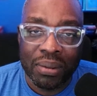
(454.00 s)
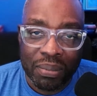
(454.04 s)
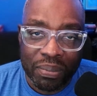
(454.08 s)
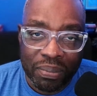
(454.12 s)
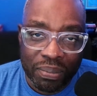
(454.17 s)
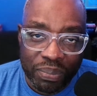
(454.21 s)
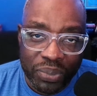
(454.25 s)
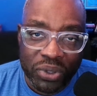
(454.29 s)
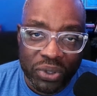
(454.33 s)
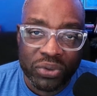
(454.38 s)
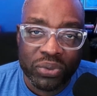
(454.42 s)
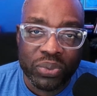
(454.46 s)

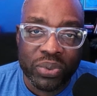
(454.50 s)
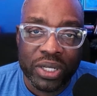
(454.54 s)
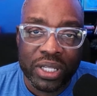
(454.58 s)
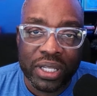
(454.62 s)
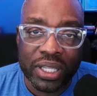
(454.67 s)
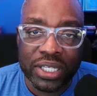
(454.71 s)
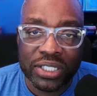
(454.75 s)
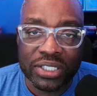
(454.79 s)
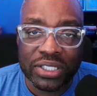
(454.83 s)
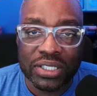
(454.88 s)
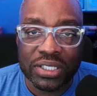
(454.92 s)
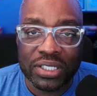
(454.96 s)
build
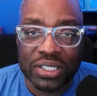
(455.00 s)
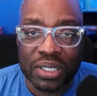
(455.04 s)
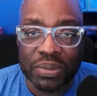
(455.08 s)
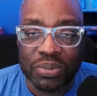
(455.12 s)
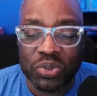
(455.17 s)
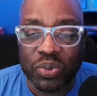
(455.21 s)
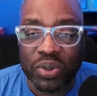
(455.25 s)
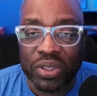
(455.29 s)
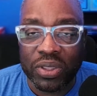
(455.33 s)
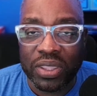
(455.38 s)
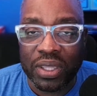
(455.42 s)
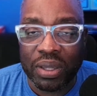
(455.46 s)
relationships
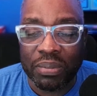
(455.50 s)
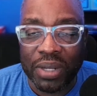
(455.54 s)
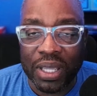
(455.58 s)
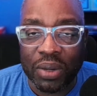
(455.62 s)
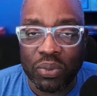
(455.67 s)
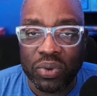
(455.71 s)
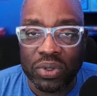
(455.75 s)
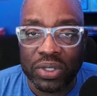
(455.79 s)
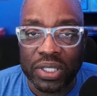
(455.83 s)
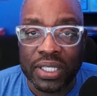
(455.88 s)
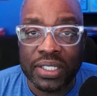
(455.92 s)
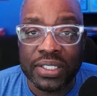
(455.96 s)
with them that
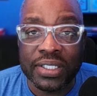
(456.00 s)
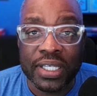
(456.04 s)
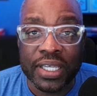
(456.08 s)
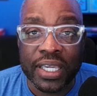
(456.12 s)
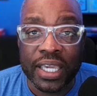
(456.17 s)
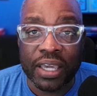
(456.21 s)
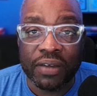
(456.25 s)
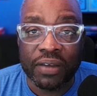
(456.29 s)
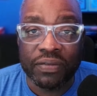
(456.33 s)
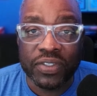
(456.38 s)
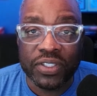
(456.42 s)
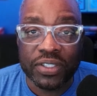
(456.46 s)
will lead to
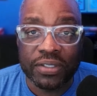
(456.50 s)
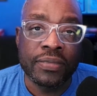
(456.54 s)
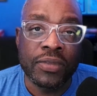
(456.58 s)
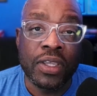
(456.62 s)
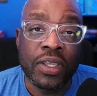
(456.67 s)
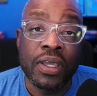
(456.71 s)
gifts.